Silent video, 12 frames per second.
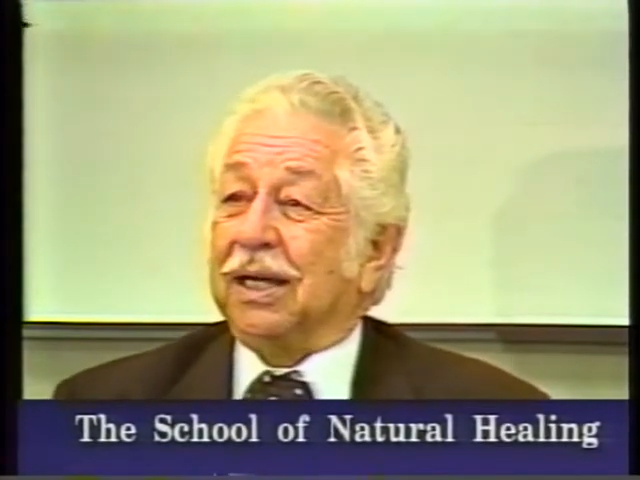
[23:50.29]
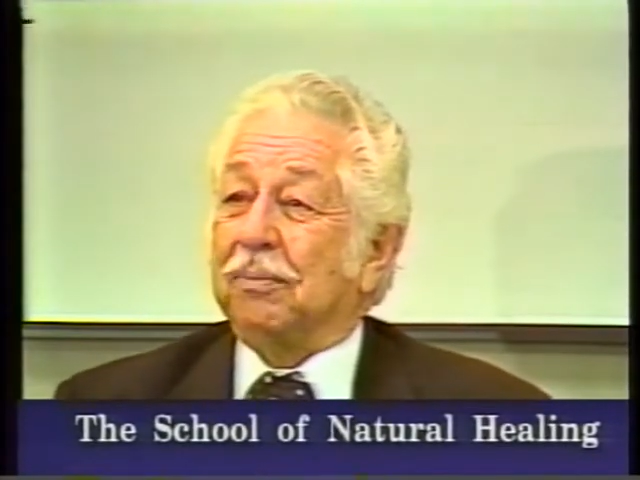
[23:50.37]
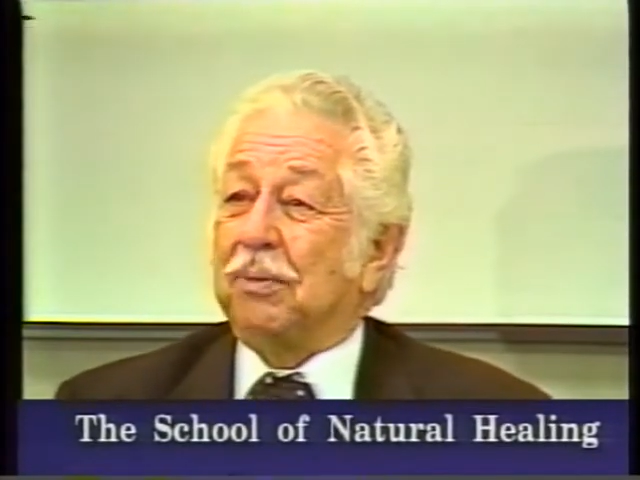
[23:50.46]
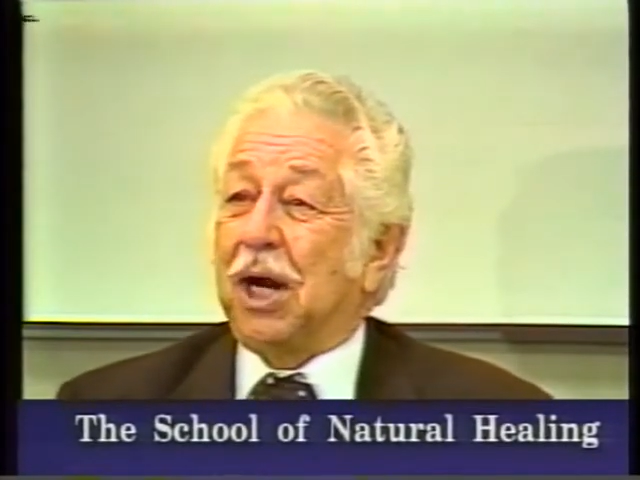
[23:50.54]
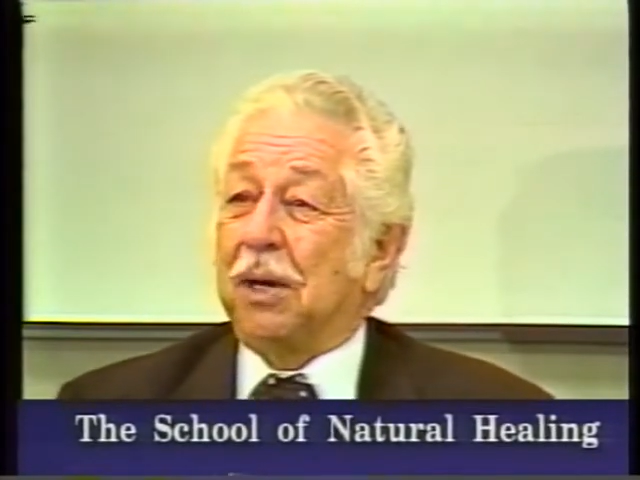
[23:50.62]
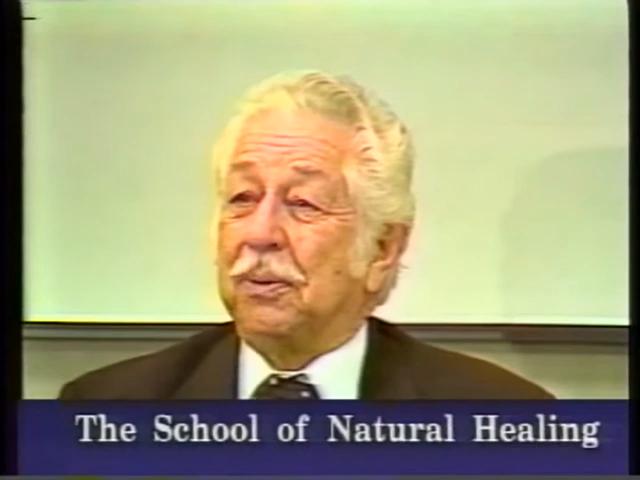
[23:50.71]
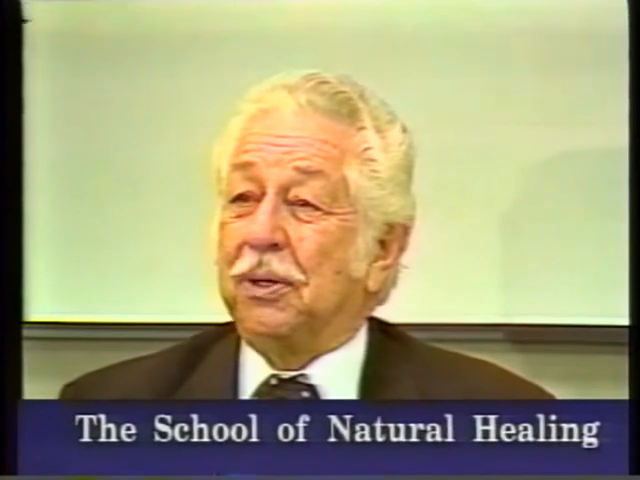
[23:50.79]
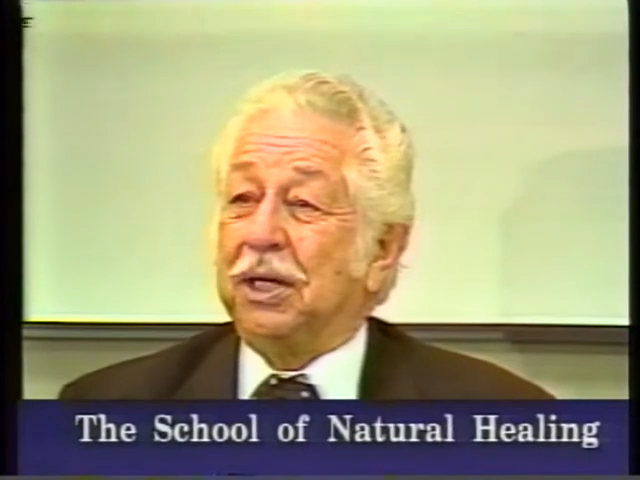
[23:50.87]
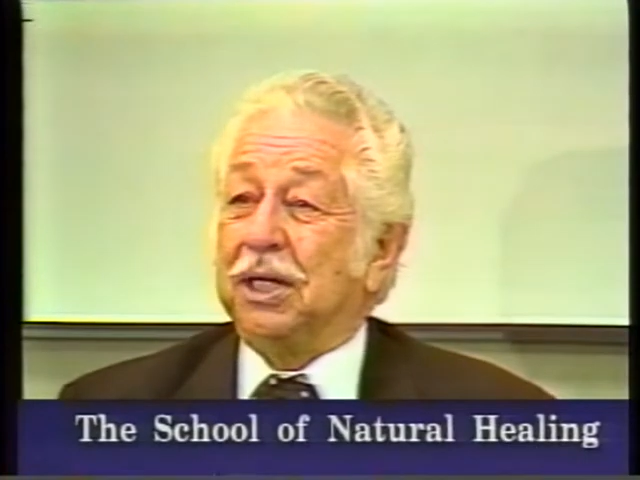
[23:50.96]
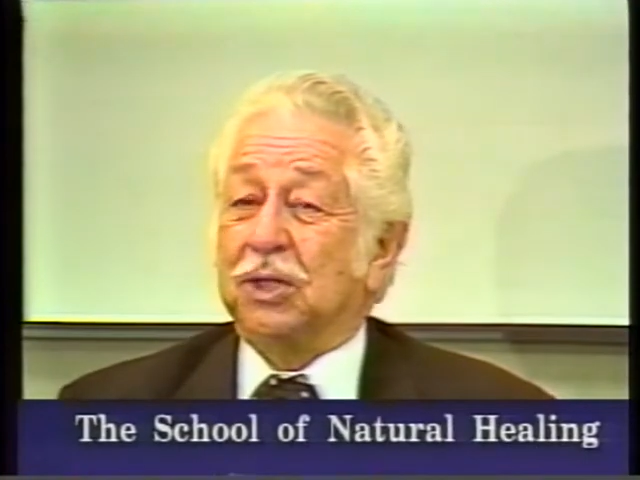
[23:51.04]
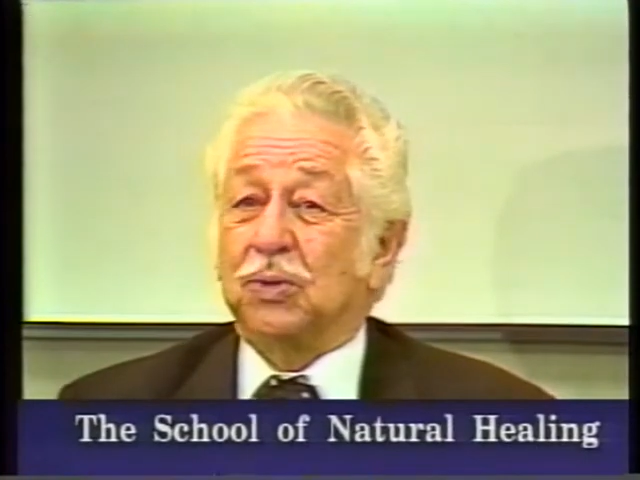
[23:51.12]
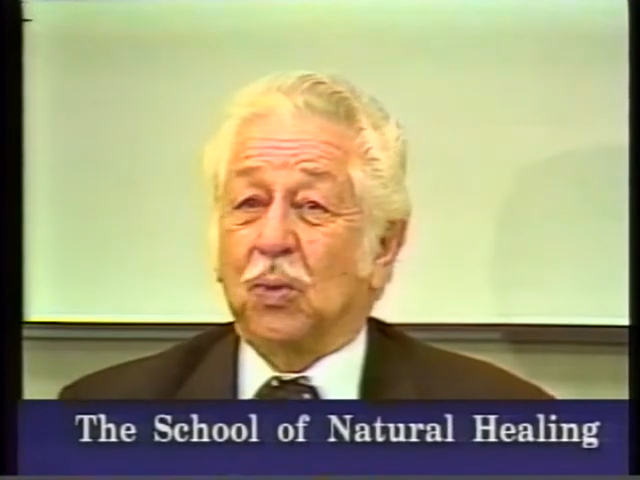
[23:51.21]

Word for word: Barberry is